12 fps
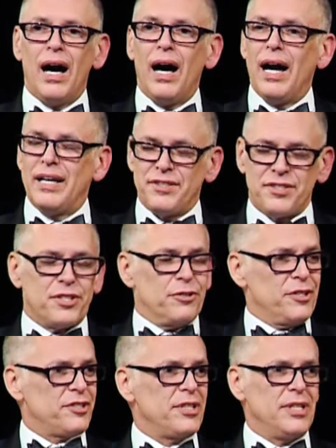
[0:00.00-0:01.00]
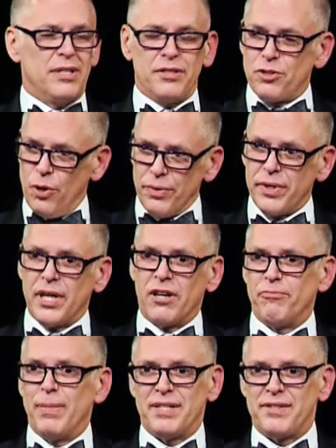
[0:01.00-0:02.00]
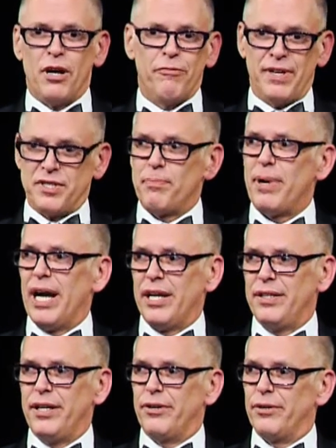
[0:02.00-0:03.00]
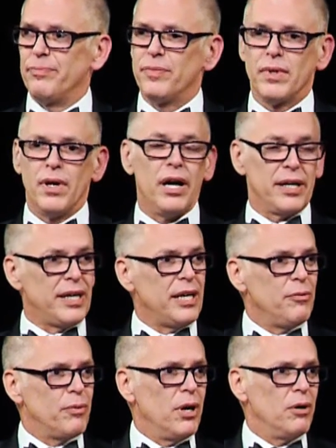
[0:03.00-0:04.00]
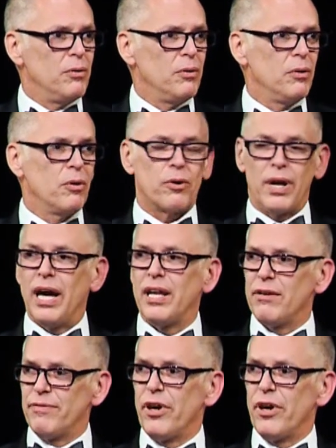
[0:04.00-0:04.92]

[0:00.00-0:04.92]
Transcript: I seriously don't think of myself as a pioneer, a hero, or any of the